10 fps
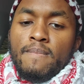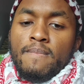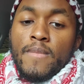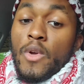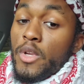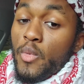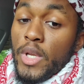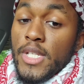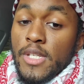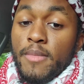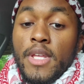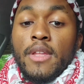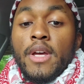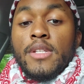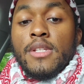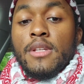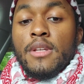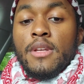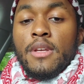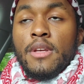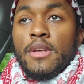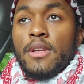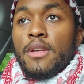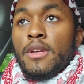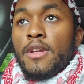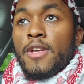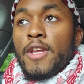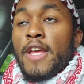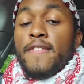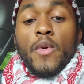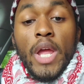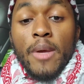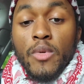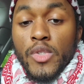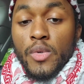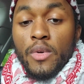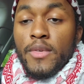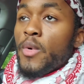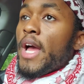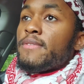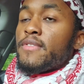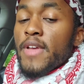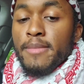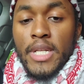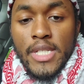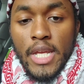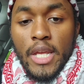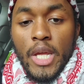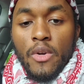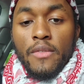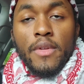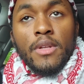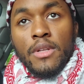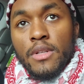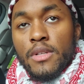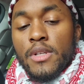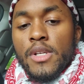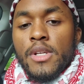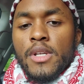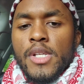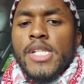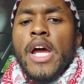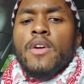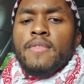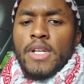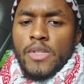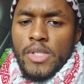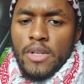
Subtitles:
Are you willing to be that? If you're able to, you don't have a family to take care of, then sacrifice yourself.